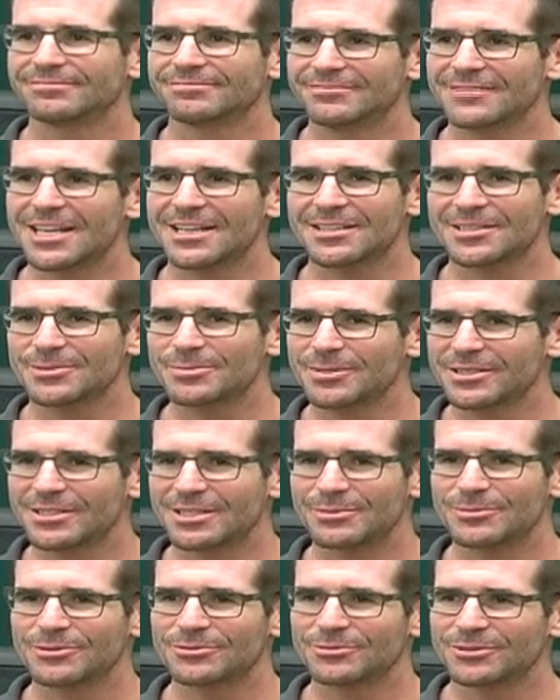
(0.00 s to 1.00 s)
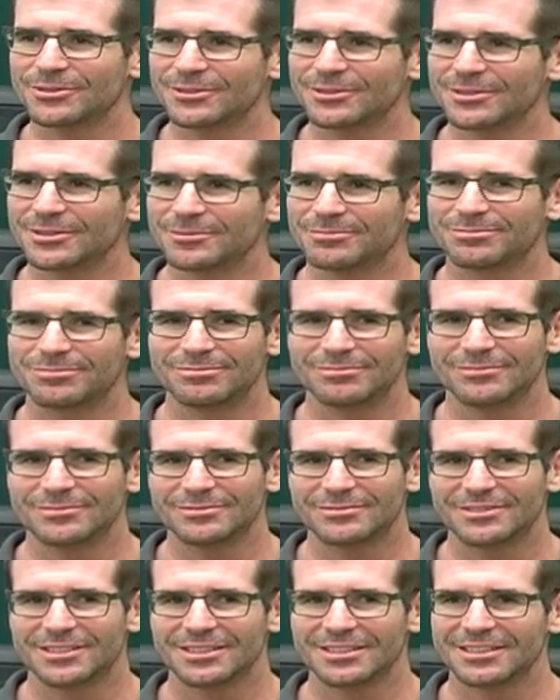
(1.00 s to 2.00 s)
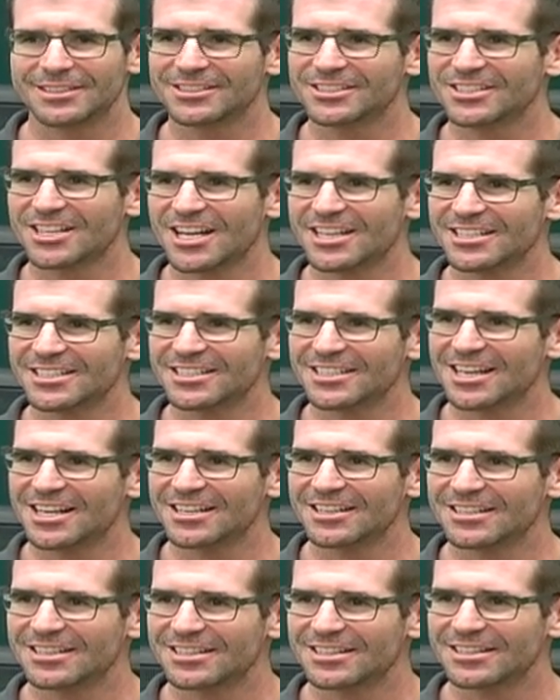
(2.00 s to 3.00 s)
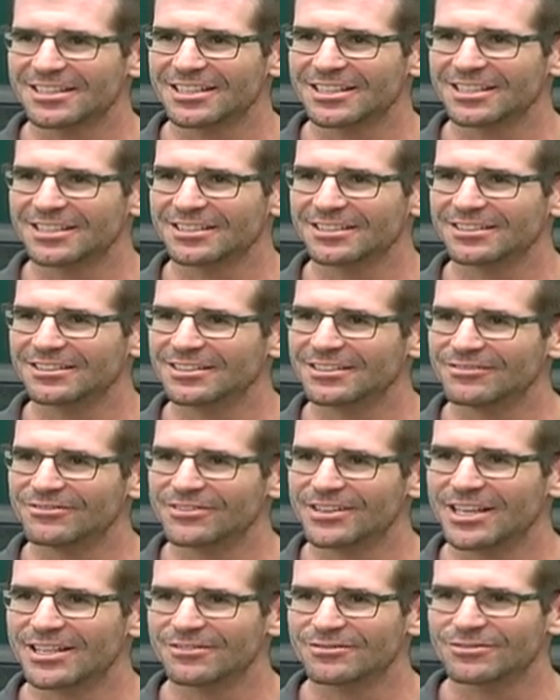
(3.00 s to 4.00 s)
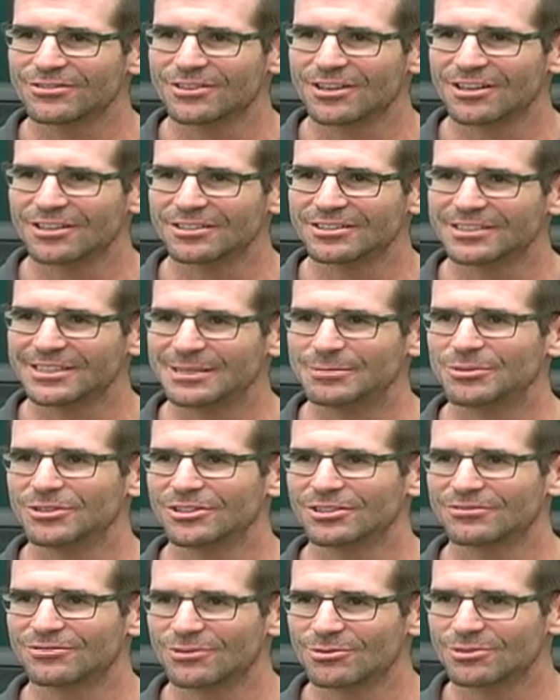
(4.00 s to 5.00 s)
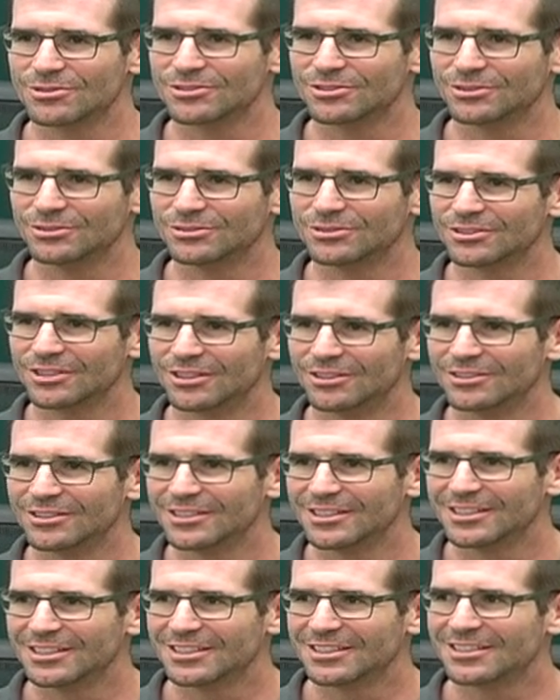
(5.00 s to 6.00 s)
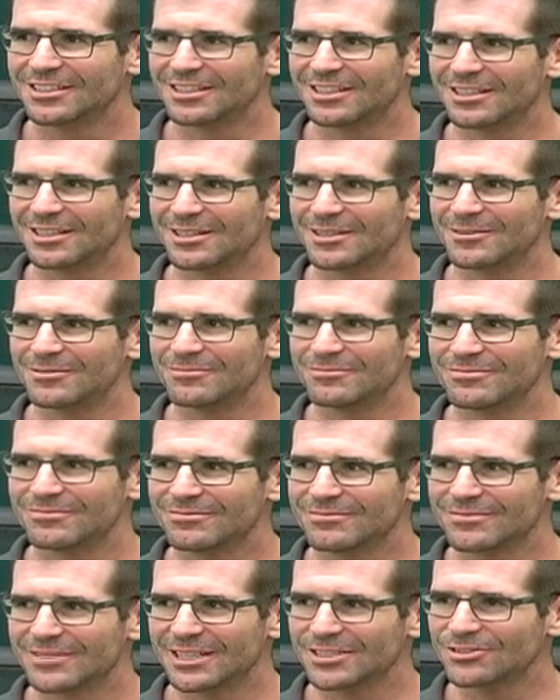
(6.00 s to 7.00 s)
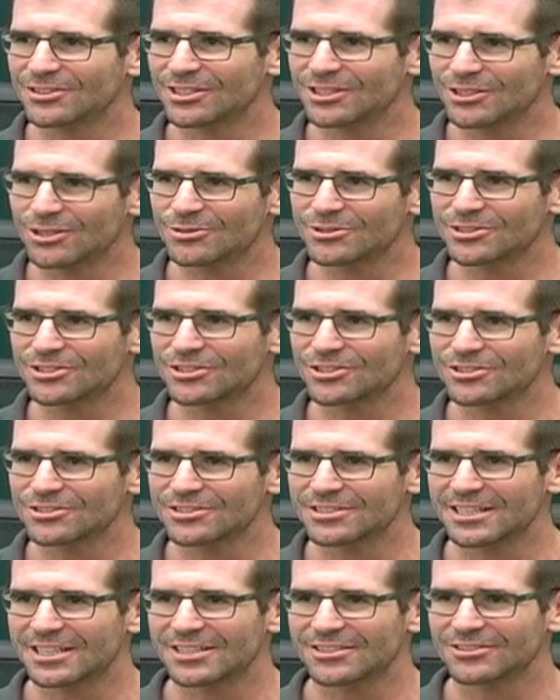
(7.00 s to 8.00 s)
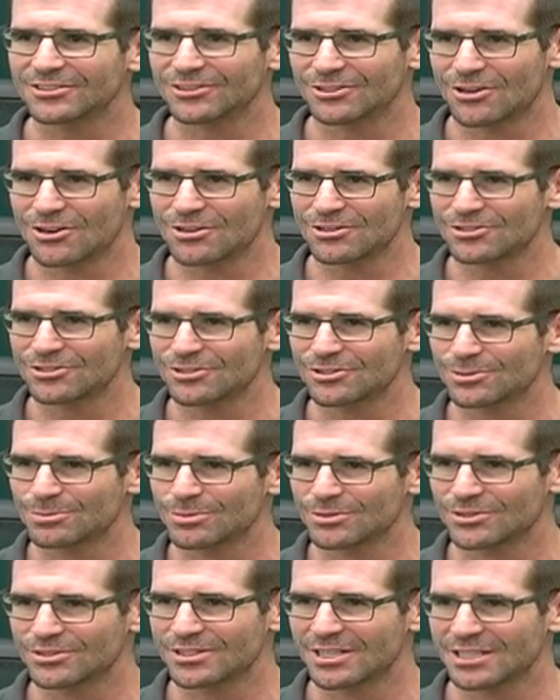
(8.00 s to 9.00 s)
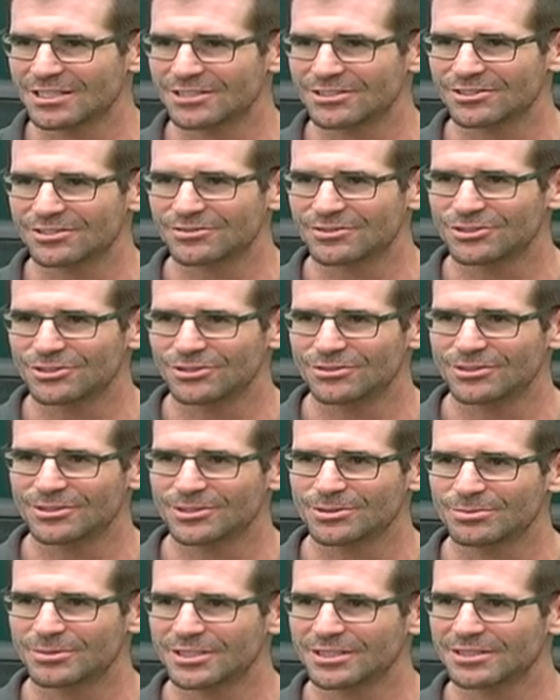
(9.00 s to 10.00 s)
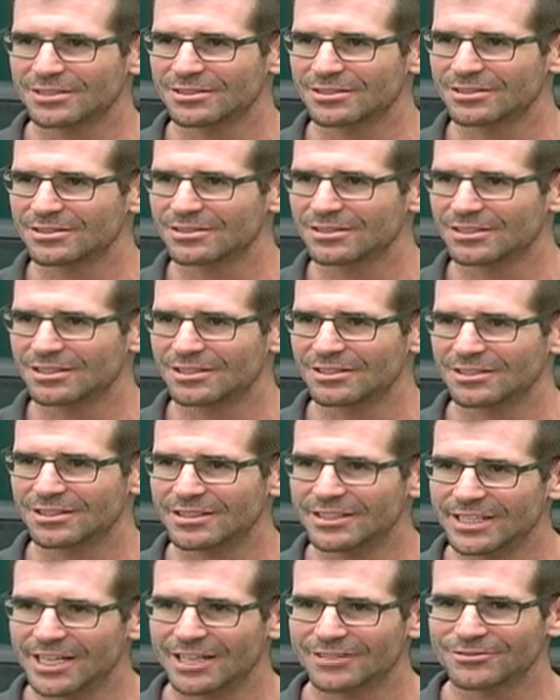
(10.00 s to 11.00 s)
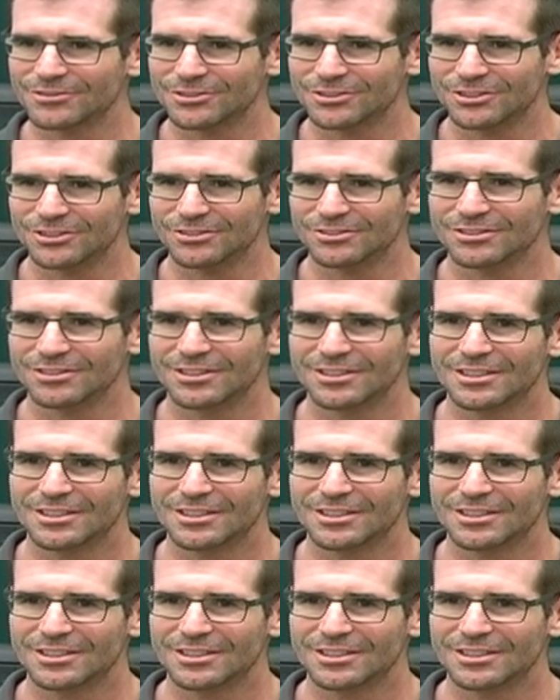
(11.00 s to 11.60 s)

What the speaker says: Yeah, that's become a really exciting thing and event for our team to look forward to. So it always turns out a larger percentage of students because it's in the afternoon.